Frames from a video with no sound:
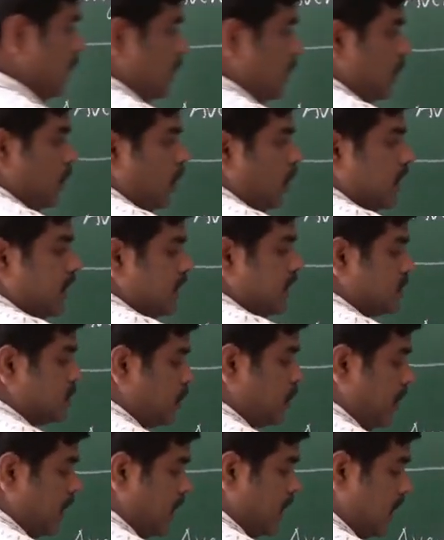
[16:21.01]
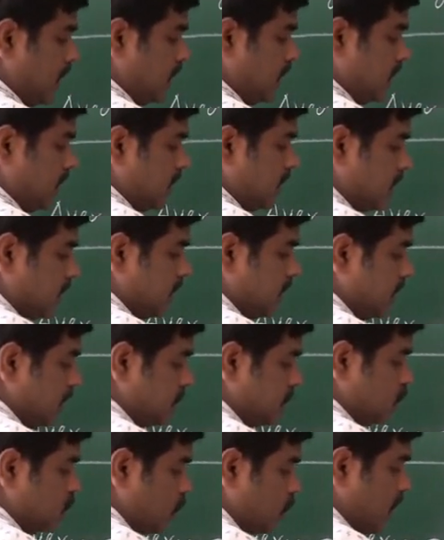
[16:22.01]
Longest period
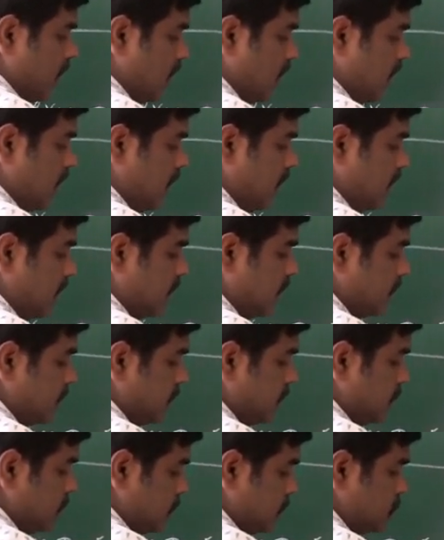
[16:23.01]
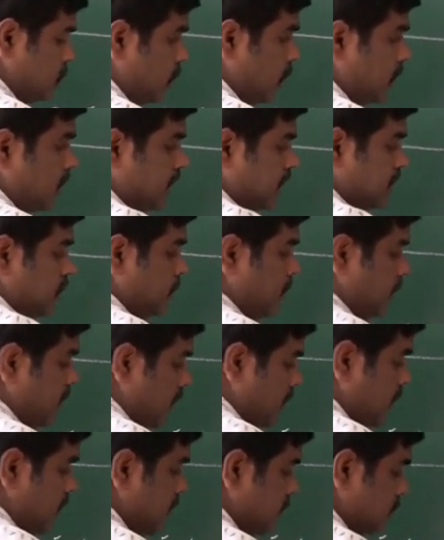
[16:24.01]
is 12, shortest
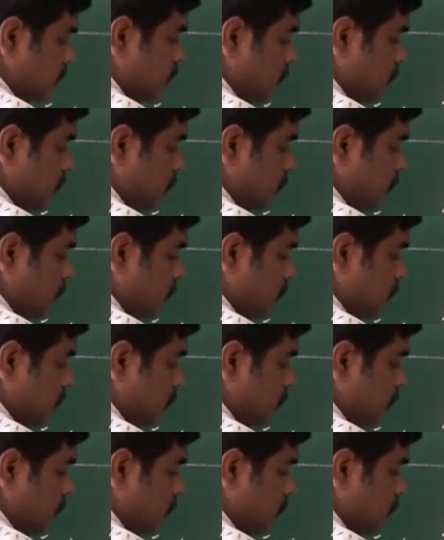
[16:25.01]
period is